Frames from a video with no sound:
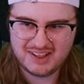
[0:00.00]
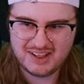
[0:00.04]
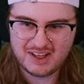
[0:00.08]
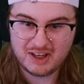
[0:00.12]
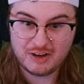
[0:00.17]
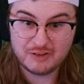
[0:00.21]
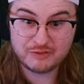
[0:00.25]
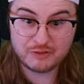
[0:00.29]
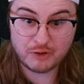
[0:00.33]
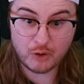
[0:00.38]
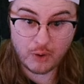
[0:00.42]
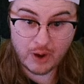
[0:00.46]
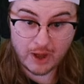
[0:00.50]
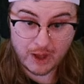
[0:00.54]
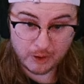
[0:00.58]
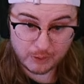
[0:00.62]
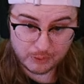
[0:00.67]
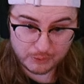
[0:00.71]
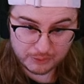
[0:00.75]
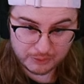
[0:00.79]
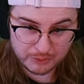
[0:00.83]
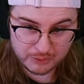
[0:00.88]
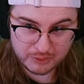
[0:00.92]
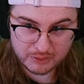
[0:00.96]
Full
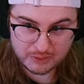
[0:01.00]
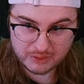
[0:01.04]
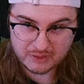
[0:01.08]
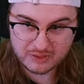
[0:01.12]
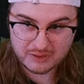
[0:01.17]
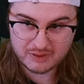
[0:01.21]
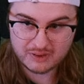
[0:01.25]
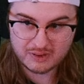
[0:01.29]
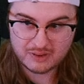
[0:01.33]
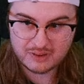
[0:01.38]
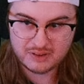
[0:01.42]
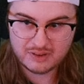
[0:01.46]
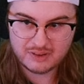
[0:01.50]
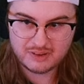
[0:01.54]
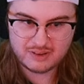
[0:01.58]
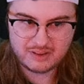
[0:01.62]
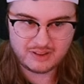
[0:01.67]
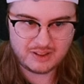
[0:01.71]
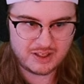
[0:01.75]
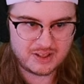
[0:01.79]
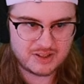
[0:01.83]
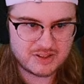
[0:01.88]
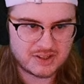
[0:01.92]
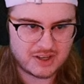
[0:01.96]
health?
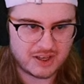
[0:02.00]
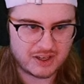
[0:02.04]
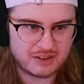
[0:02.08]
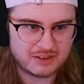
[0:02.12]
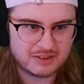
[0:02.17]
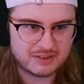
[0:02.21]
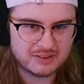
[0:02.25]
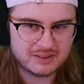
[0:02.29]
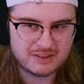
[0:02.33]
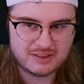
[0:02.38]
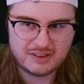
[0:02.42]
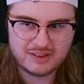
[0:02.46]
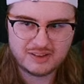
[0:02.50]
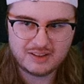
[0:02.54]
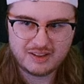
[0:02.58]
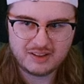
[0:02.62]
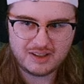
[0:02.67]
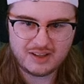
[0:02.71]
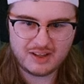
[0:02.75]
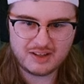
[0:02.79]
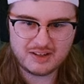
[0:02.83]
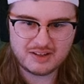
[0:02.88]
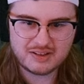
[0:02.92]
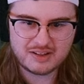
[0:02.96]
Insane.
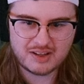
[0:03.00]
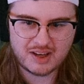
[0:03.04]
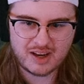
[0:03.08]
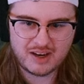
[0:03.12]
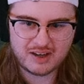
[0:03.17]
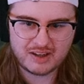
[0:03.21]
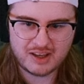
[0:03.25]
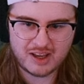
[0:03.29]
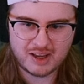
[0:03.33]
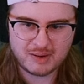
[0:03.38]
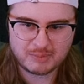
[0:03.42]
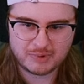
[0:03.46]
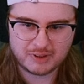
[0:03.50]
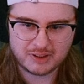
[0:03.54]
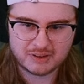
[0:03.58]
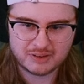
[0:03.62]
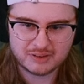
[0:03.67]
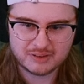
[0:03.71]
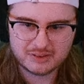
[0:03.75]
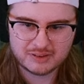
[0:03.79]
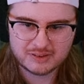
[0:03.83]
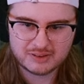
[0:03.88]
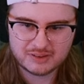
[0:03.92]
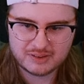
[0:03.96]
Insane gameplay.
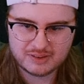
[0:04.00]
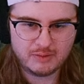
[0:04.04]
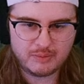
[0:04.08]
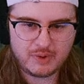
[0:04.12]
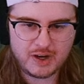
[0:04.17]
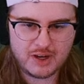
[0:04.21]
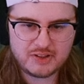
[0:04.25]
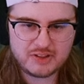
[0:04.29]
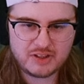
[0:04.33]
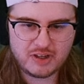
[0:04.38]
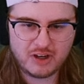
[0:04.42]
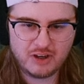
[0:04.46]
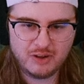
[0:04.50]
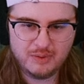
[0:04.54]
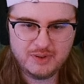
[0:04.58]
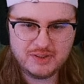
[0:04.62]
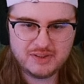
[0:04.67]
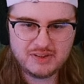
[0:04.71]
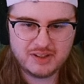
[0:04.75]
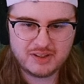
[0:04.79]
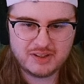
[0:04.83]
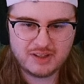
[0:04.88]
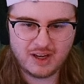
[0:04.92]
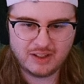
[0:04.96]
Why is it always
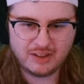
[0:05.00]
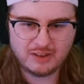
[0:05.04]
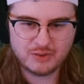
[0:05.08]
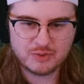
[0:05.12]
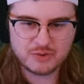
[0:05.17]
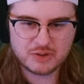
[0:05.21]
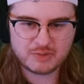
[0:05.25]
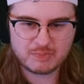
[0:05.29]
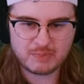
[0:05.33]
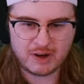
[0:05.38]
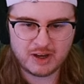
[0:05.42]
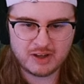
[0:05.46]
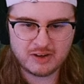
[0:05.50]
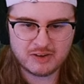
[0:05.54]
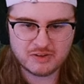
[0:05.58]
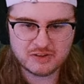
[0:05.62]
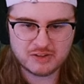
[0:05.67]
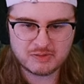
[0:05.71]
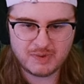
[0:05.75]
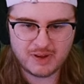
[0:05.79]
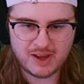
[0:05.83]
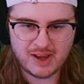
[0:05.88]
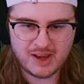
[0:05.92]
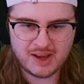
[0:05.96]
the yellow spiders,
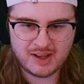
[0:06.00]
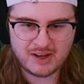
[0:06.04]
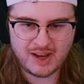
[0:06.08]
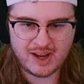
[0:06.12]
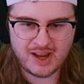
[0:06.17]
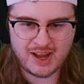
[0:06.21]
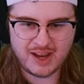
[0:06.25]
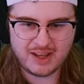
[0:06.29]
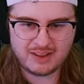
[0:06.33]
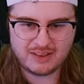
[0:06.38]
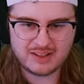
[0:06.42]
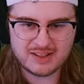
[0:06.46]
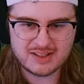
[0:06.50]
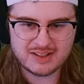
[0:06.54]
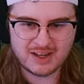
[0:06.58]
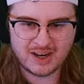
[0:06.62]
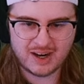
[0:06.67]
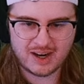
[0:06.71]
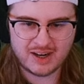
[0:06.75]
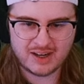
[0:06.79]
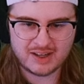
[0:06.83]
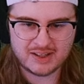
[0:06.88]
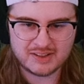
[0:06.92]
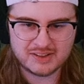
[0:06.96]
man? I hate these
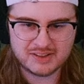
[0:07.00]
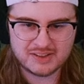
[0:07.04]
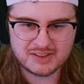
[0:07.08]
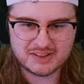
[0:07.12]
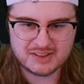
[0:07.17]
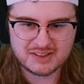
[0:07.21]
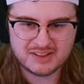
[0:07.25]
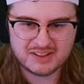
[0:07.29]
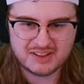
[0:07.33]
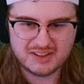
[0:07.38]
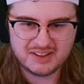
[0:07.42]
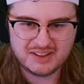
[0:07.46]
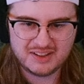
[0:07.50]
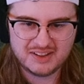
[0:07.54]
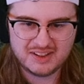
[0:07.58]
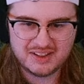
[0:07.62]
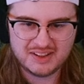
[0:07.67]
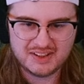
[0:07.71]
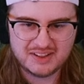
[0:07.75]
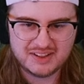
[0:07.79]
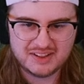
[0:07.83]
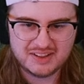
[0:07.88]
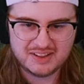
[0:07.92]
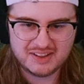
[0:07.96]
guys.
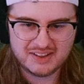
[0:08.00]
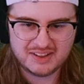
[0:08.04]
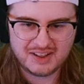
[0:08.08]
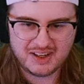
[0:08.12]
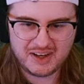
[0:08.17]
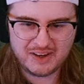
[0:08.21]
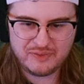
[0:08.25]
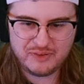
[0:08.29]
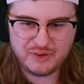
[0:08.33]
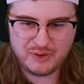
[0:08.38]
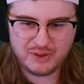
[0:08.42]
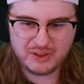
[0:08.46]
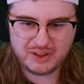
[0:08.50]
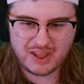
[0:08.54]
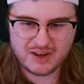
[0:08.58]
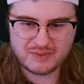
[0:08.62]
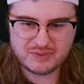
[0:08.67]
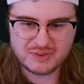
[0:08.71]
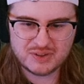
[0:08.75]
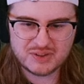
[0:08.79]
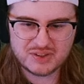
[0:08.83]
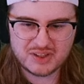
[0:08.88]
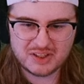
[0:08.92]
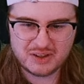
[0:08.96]
I feel like
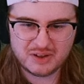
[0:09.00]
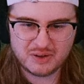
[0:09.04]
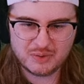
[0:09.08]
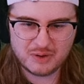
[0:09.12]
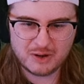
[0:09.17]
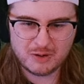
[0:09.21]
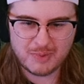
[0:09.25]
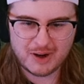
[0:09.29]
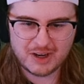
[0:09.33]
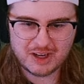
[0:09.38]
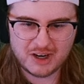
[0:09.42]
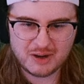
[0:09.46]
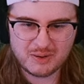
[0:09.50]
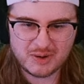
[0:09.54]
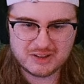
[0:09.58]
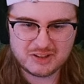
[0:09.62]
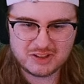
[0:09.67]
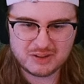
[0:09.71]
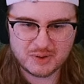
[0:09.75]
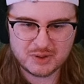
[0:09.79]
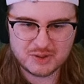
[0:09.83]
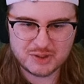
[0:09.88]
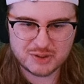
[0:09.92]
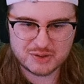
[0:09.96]
every single room I go
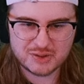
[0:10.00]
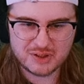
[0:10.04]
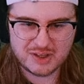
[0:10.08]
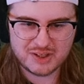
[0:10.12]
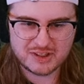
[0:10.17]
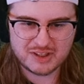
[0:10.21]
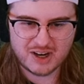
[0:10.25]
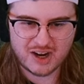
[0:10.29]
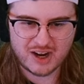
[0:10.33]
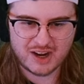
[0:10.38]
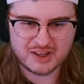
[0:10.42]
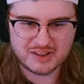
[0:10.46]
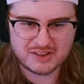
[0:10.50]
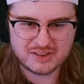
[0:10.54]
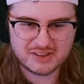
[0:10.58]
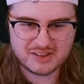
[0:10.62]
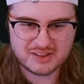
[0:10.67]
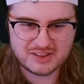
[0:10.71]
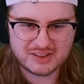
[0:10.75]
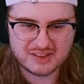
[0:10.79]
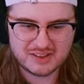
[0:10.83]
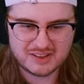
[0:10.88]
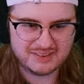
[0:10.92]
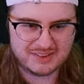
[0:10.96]
into, it's just these
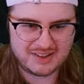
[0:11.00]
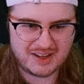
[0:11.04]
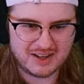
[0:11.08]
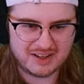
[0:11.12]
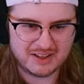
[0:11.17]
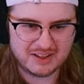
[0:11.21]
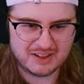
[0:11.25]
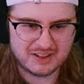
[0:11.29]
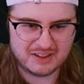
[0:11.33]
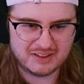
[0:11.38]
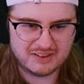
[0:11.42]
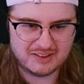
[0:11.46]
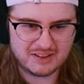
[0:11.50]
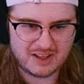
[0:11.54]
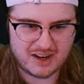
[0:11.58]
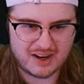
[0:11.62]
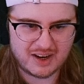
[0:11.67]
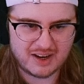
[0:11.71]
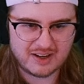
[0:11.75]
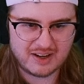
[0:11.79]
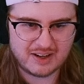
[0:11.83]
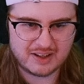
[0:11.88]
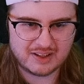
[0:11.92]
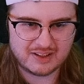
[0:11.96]
guys. I didn't get hit. How did I
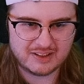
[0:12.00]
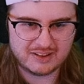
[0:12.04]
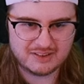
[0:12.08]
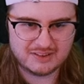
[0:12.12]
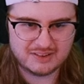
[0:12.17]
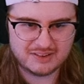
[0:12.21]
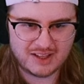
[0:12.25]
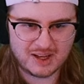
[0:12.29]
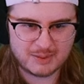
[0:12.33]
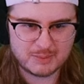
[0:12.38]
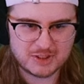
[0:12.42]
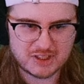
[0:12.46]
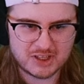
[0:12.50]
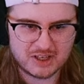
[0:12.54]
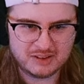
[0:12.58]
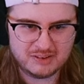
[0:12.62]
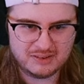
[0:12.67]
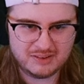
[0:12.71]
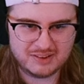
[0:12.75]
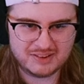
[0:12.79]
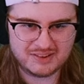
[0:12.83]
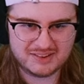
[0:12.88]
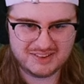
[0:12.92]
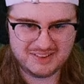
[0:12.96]
not get hit? I'm insane.
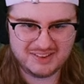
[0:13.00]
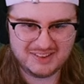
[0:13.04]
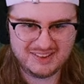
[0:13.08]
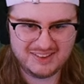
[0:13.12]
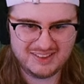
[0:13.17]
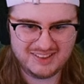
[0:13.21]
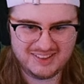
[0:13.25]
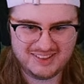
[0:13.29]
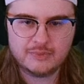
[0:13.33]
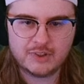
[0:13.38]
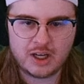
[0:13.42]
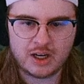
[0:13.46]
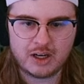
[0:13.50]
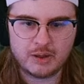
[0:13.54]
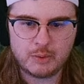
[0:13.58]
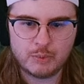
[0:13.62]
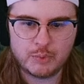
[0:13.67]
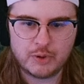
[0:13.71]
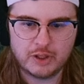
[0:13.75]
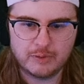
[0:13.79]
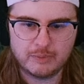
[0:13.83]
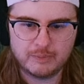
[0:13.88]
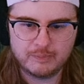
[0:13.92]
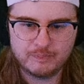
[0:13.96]
Alright, what we
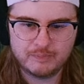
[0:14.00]
get?